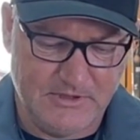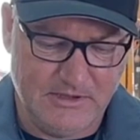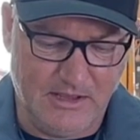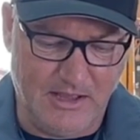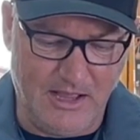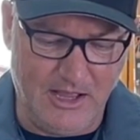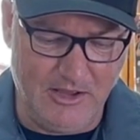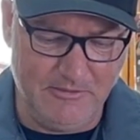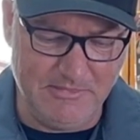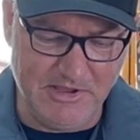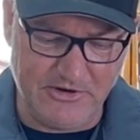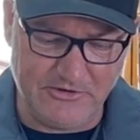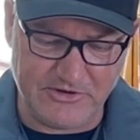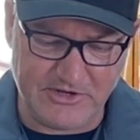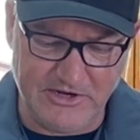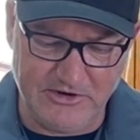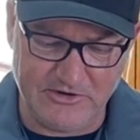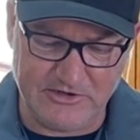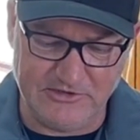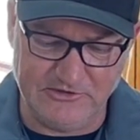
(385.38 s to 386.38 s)
All metal
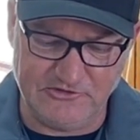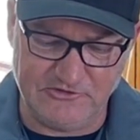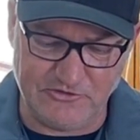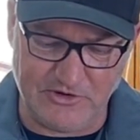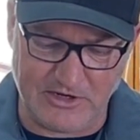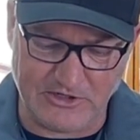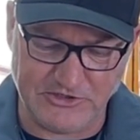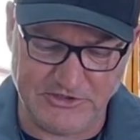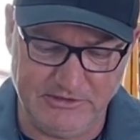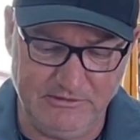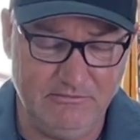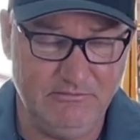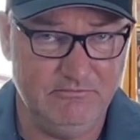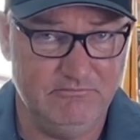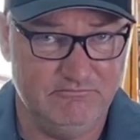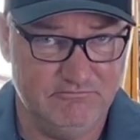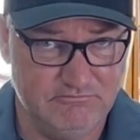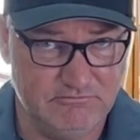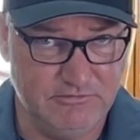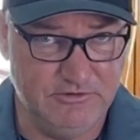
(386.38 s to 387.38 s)
gear construction.
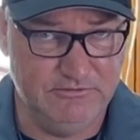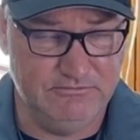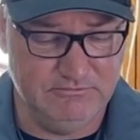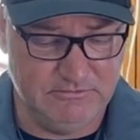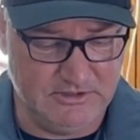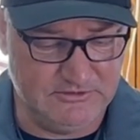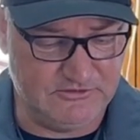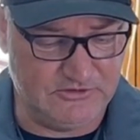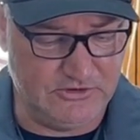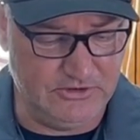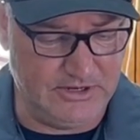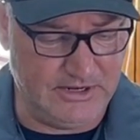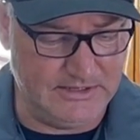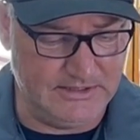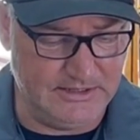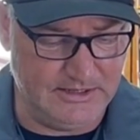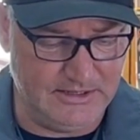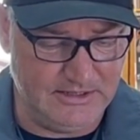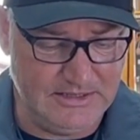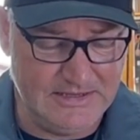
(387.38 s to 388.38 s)
It's a good
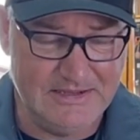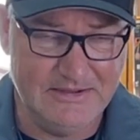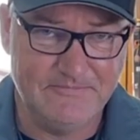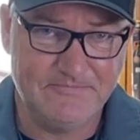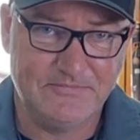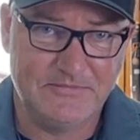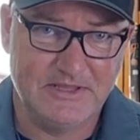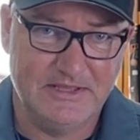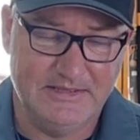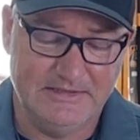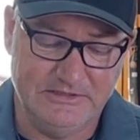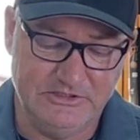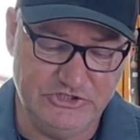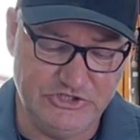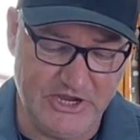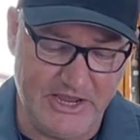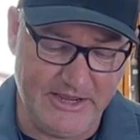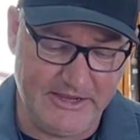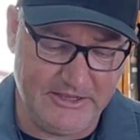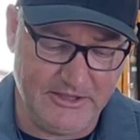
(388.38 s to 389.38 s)
idea.
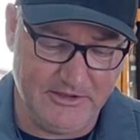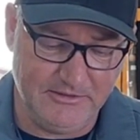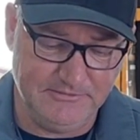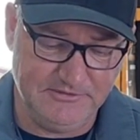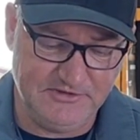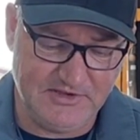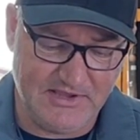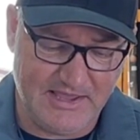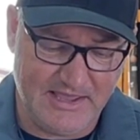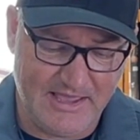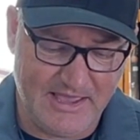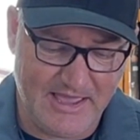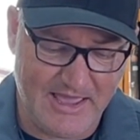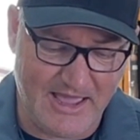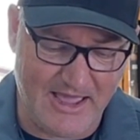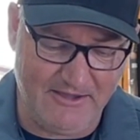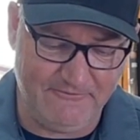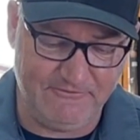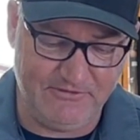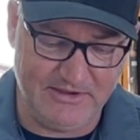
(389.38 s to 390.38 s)
Jacobs
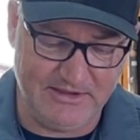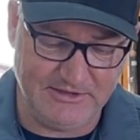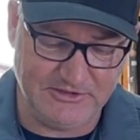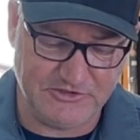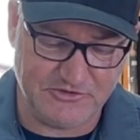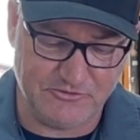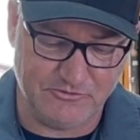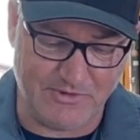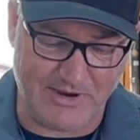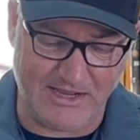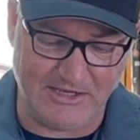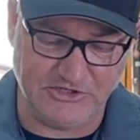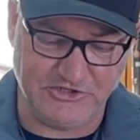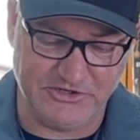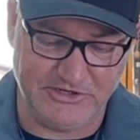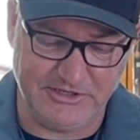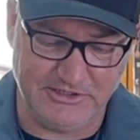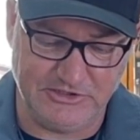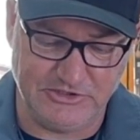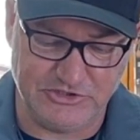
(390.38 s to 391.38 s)
1/2-inch
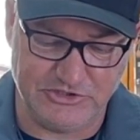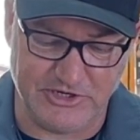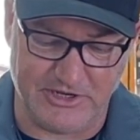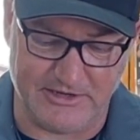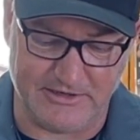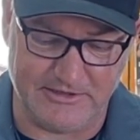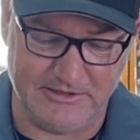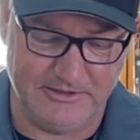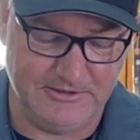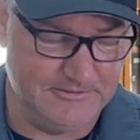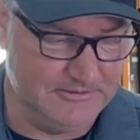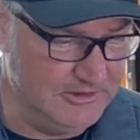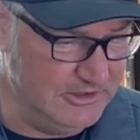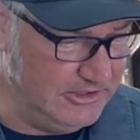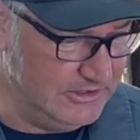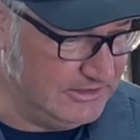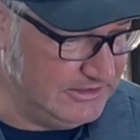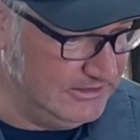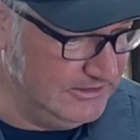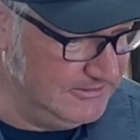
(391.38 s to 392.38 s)
ratcheting chuck.
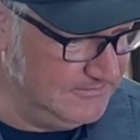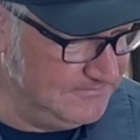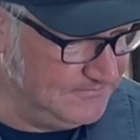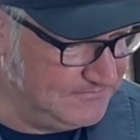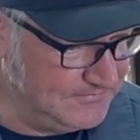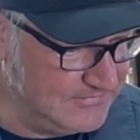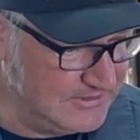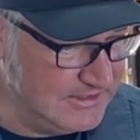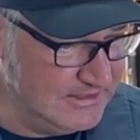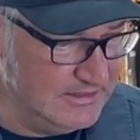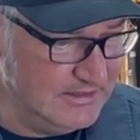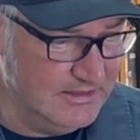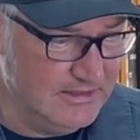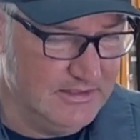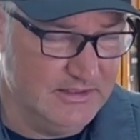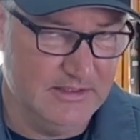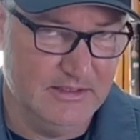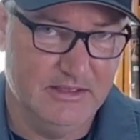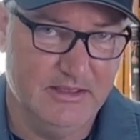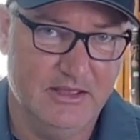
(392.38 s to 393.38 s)
Look,
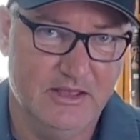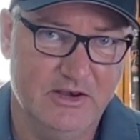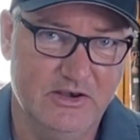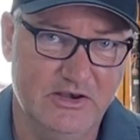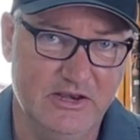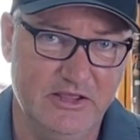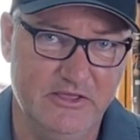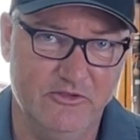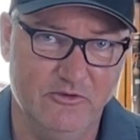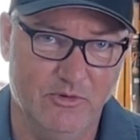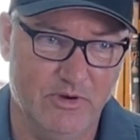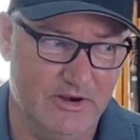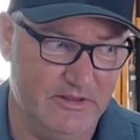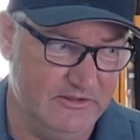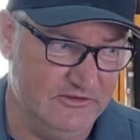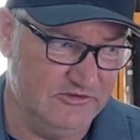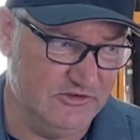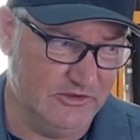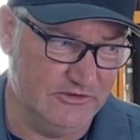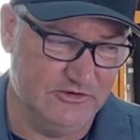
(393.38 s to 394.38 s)
neither one of
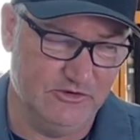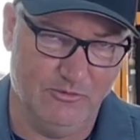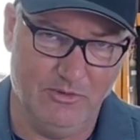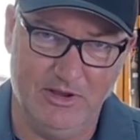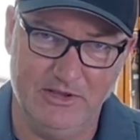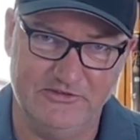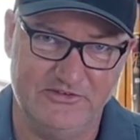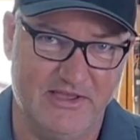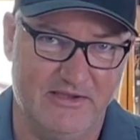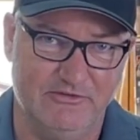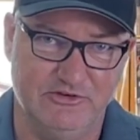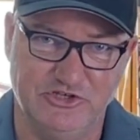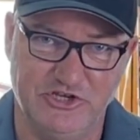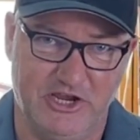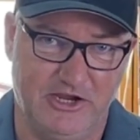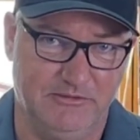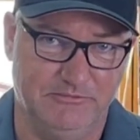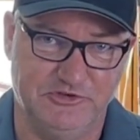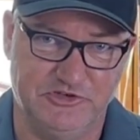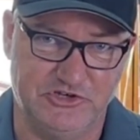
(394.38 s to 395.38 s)
these old Dewalts have a
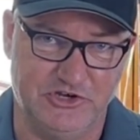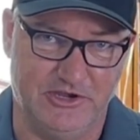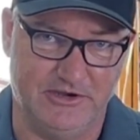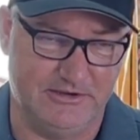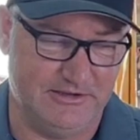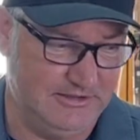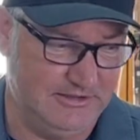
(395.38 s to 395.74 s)
Jacobs chuck.